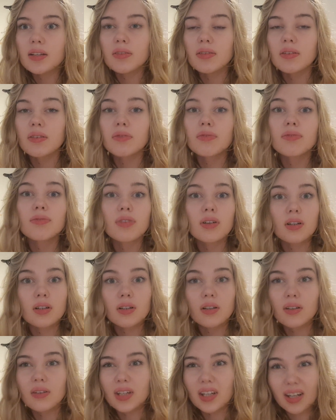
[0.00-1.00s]
even
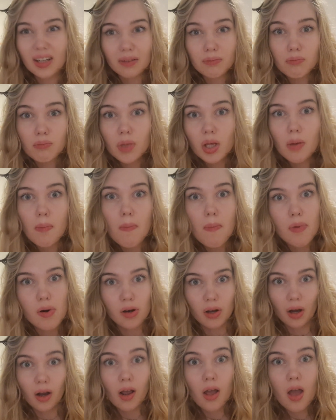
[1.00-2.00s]

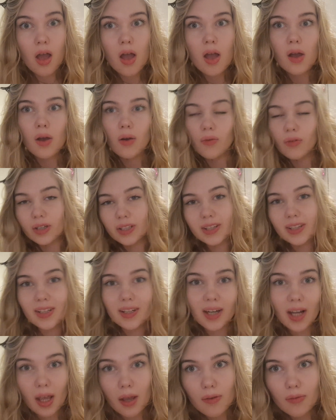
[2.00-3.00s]
remember what
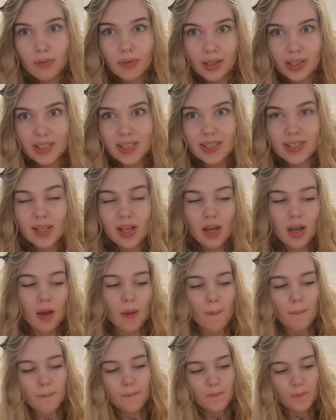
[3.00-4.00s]
the name was,
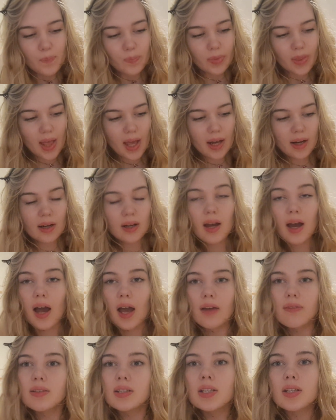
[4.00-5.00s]
and
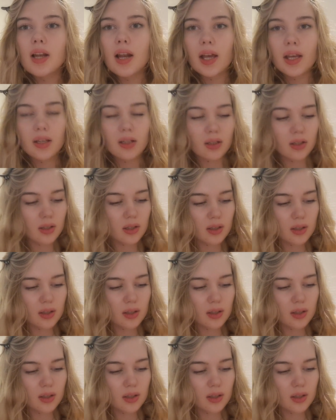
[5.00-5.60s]
I was like